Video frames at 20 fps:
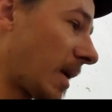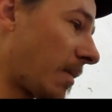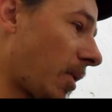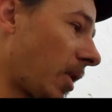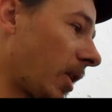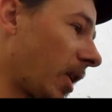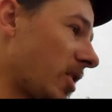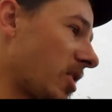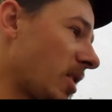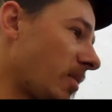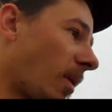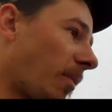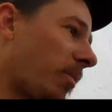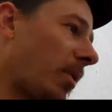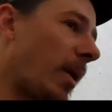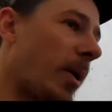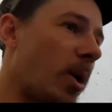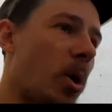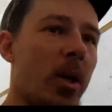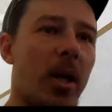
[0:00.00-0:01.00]
of money on something I'm
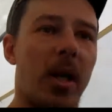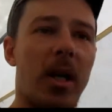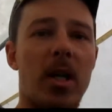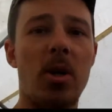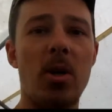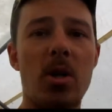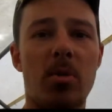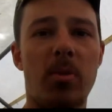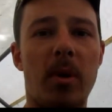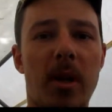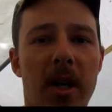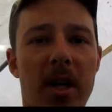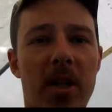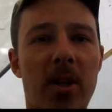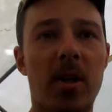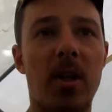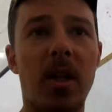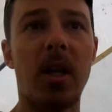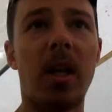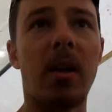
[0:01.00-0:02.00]
probably only going to use 1 or
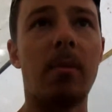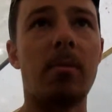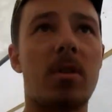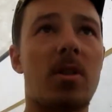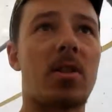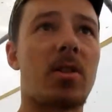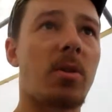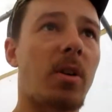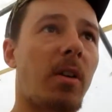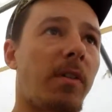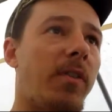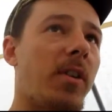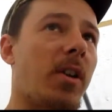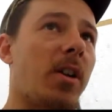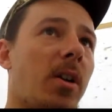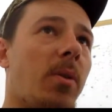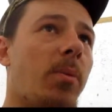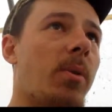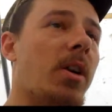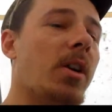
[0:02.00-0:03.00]
2 times, so I
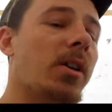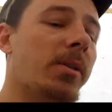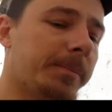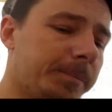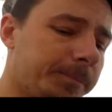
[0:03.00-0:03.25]
figured, well,